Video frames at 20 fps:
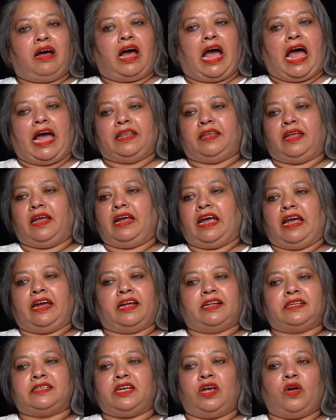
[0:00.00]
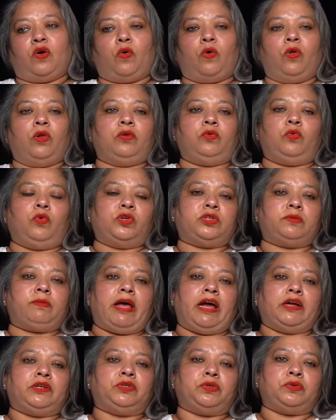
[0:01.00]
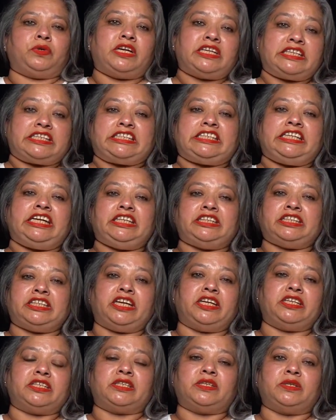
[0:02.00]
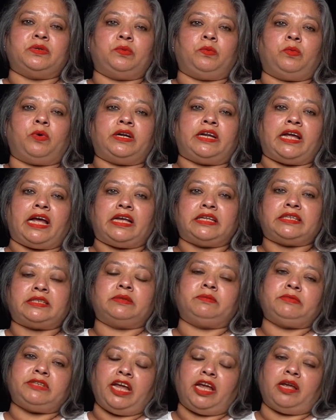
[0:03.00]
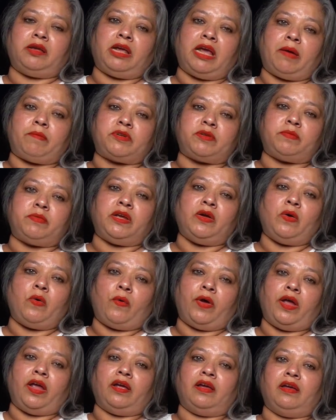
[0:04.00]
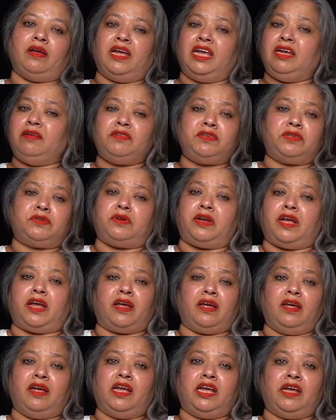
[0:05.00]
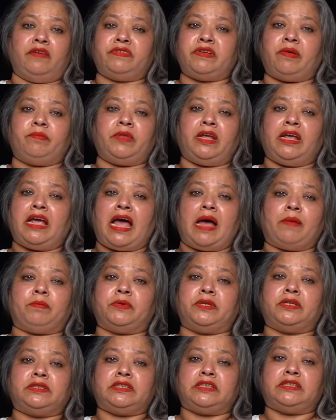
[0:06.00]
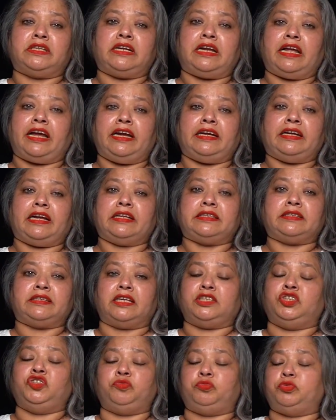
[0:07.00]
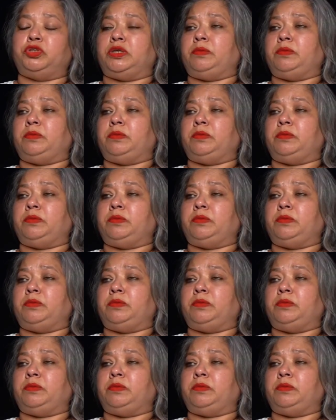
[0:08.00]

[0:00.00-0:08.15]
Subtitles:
I think I can say all goes back to his teachings, what has kept me going. Even today, if something happens in the night, as you put